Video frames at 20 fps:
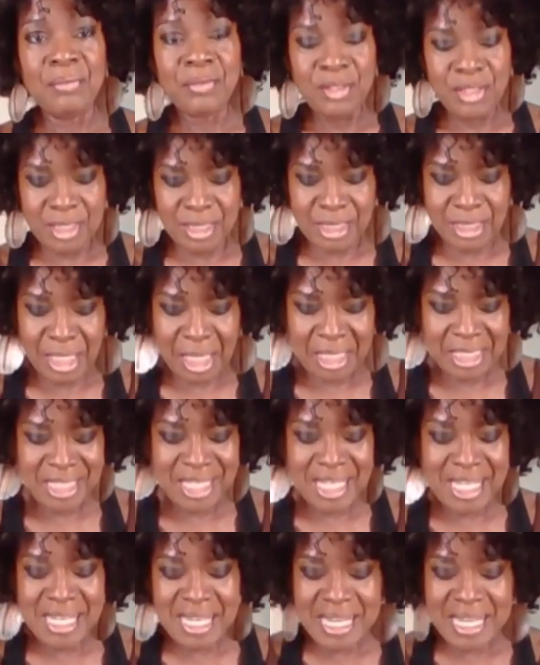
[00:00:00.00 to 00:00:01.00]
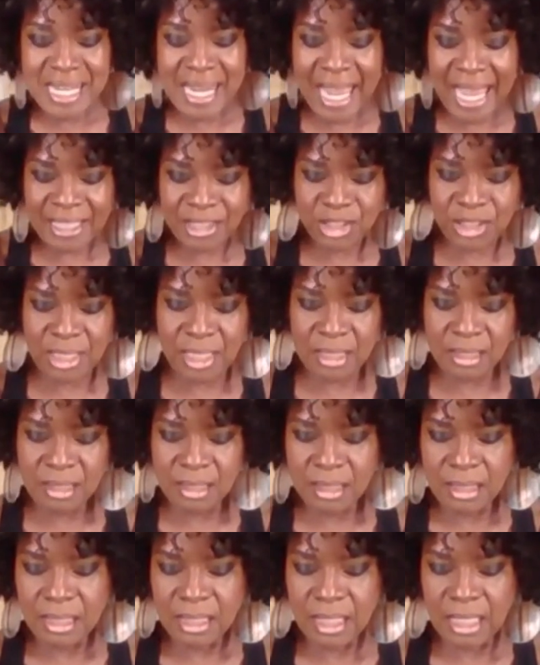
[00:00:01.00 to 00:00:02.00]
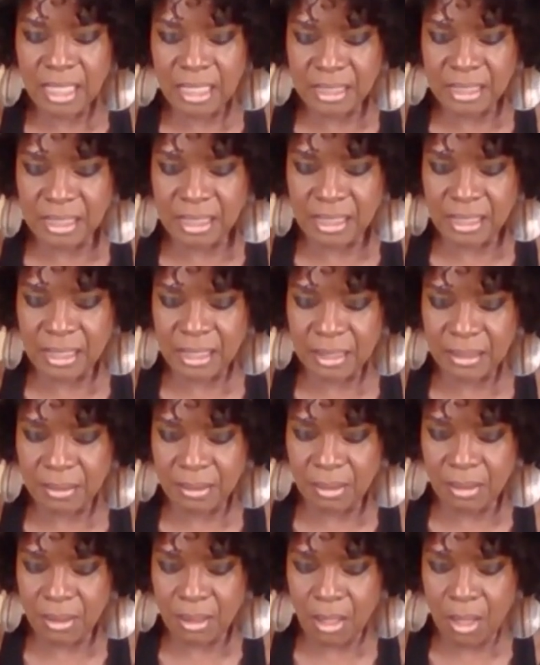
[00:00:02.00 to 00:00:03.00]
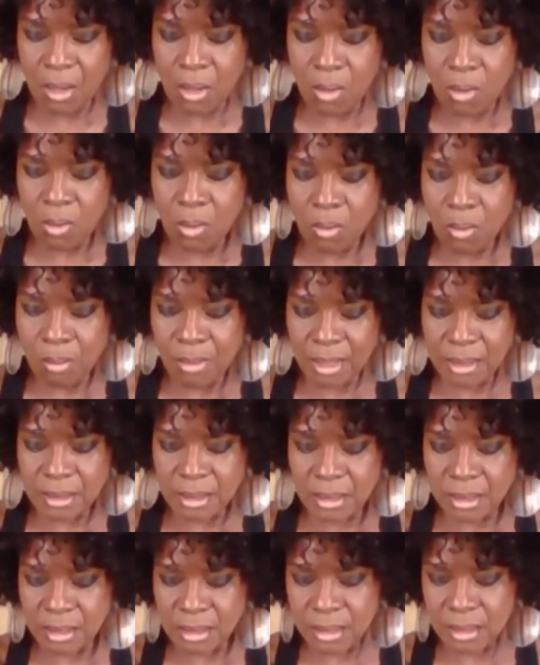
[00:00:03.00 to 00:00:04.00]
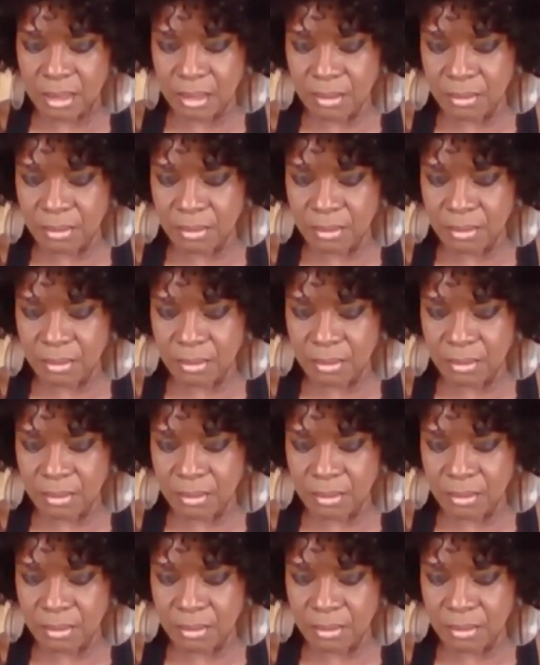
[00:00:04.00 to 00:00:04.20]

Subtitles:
Just like snatch it and eat it. Oh my goodness.